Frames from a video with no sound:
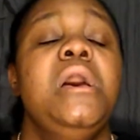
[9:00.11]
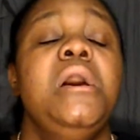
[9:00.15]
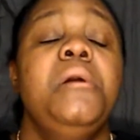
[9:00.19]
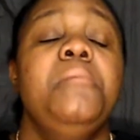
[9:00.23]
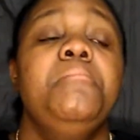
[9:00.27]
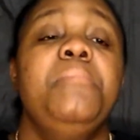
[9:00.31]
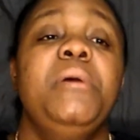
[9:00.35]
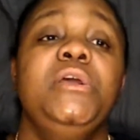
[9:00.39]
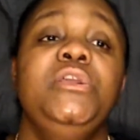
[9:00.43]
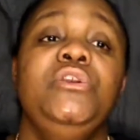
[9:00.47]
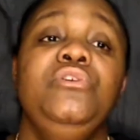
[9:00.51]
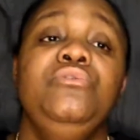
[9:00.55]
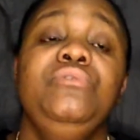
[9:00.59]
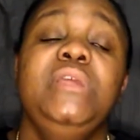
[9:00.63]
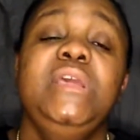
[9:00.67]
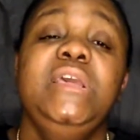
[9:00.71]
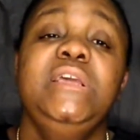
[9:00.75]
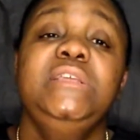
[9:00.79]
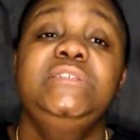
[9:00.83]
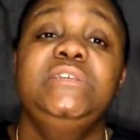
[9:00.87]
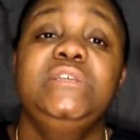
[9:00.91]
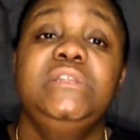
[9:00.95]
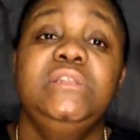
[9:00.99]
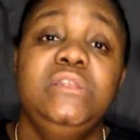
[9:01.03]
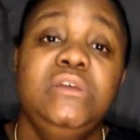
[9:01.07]
But you need
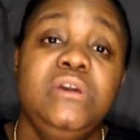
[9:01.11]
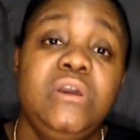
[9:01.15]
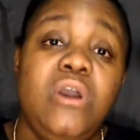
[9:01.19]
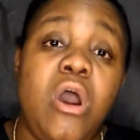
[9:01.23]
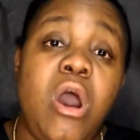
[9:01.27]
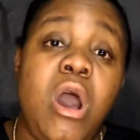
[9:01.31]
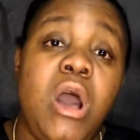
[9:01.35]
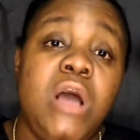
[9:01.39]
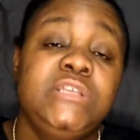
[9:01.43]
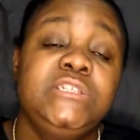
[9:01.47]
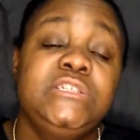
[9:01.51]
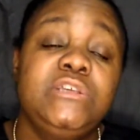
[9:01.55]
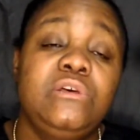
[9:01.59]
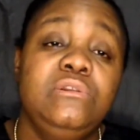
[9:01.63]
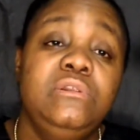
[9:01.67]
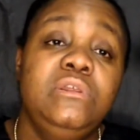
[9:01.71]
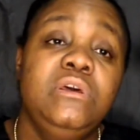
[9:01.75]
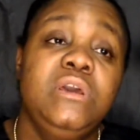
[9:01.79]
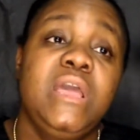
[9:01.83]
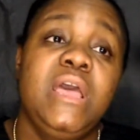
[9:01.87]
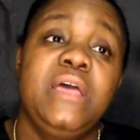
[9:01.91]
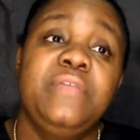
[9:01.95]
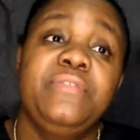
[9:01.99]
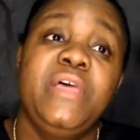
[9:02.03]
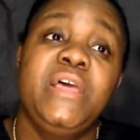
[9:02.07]
to look
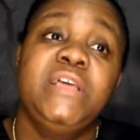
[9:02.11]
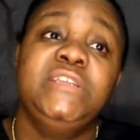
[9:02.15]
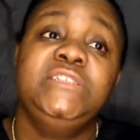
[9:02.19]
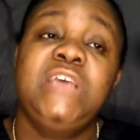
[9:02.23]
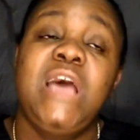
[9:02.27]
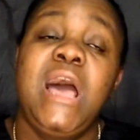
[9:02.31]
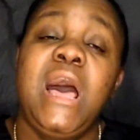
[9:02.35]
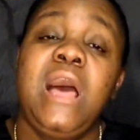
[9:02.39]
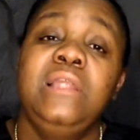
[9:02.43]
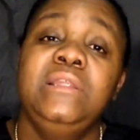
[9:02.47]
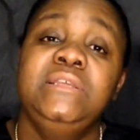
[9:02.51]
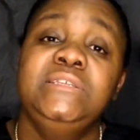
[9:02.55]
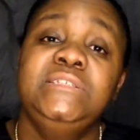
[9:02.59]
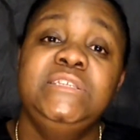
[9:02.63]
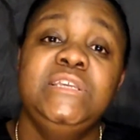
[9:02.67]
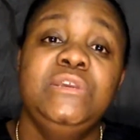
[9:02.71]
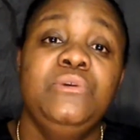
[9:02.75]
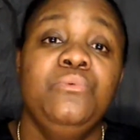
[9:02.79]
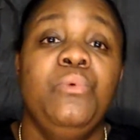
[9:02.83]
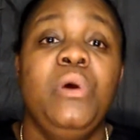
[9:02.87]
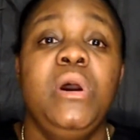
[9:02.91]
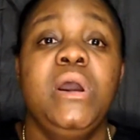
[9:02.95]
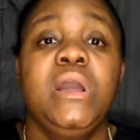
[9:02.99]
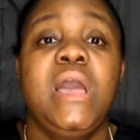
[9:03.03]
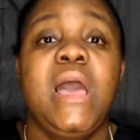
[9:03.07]
at that child and see
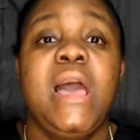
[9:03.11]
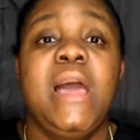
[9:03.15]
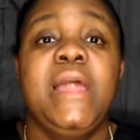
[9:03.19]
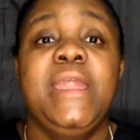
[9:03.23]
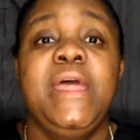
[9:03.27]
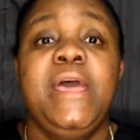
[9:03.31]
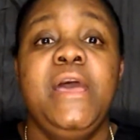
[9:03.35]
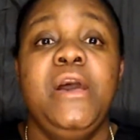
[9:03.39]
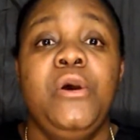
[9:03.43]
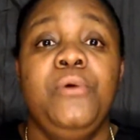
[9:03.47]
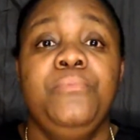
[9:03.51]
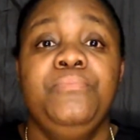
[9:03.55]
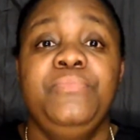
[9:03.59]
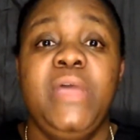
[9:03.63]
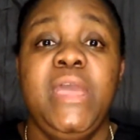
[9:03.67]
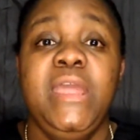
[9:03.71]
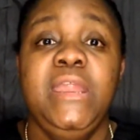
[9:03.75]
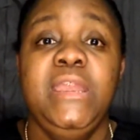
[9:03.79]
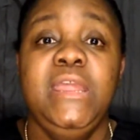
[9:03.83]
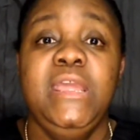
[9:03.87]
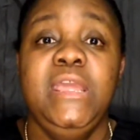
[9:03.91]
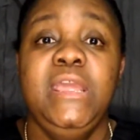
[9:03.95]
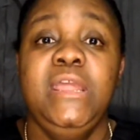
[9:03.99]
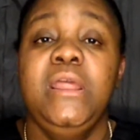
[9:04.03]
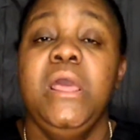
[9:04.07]
what kind of help they
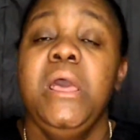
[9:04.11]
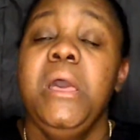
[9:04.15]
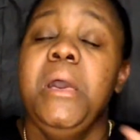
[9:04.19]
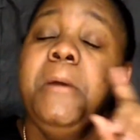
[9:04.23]
need.